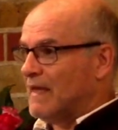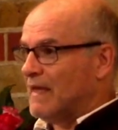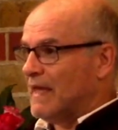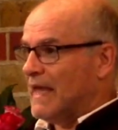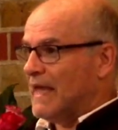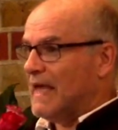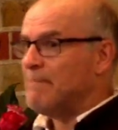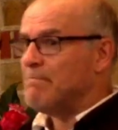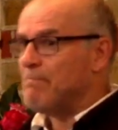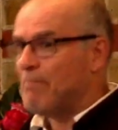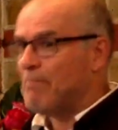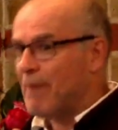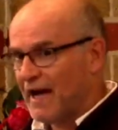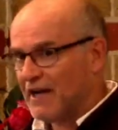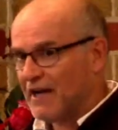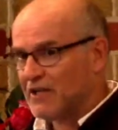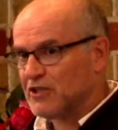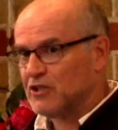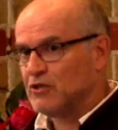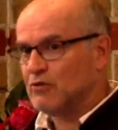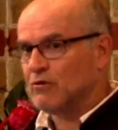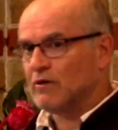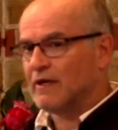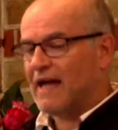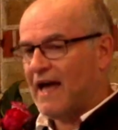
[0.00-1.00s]

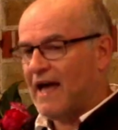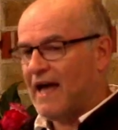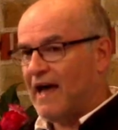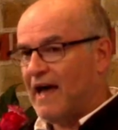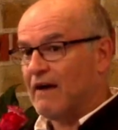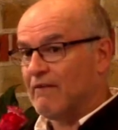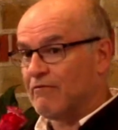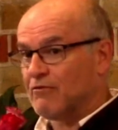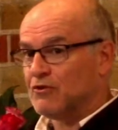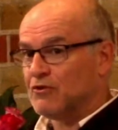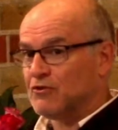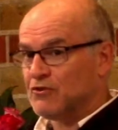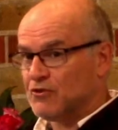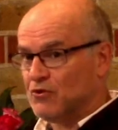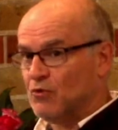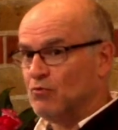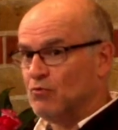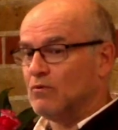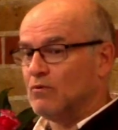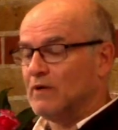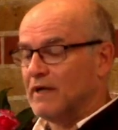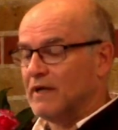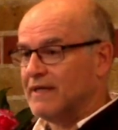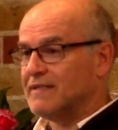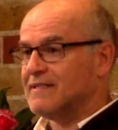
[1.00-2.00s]
impact you can have, because
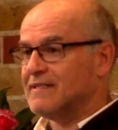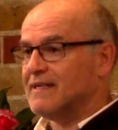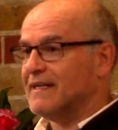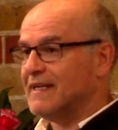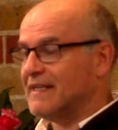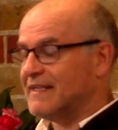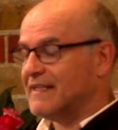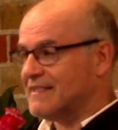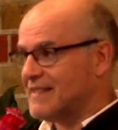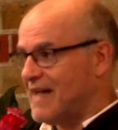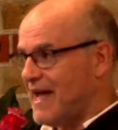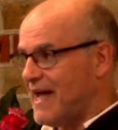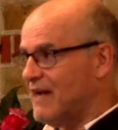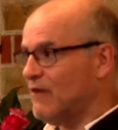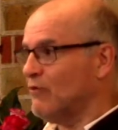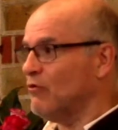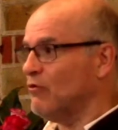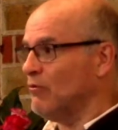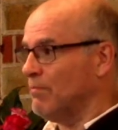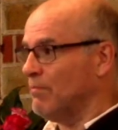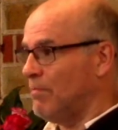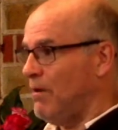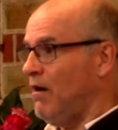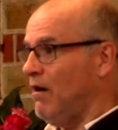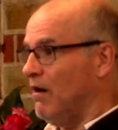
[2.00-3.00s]
salt is an
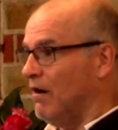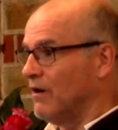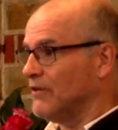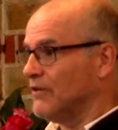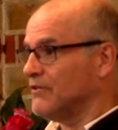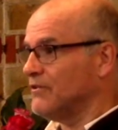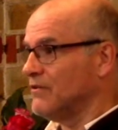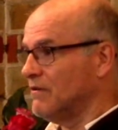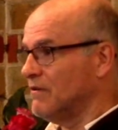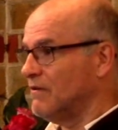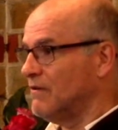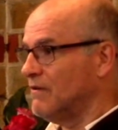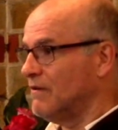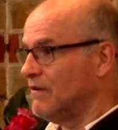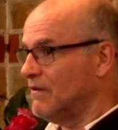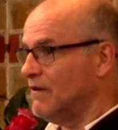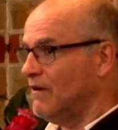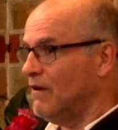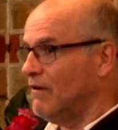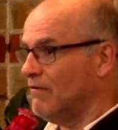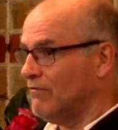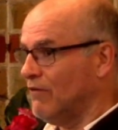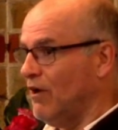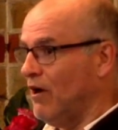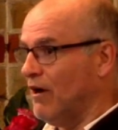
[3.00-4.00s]
integral part
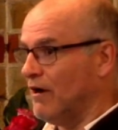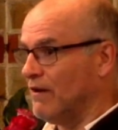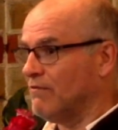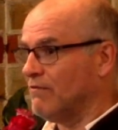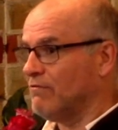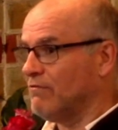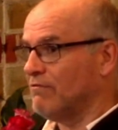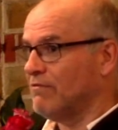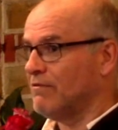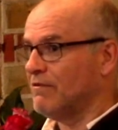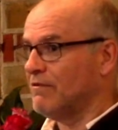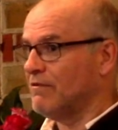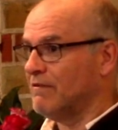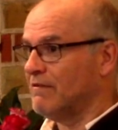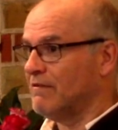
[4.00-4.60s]
of life.